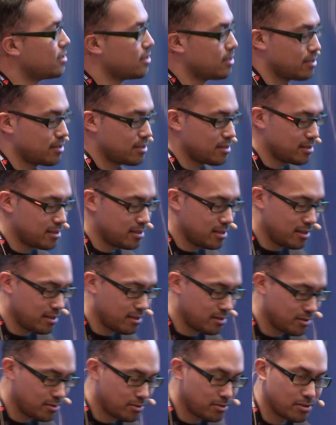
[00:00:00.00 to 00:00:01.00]
is
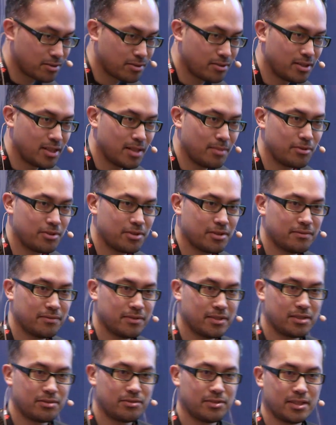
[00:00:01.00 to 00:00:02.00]
so-called collaborative
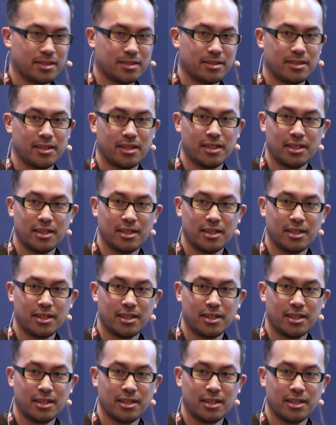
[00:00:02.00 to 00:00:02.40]
filtering.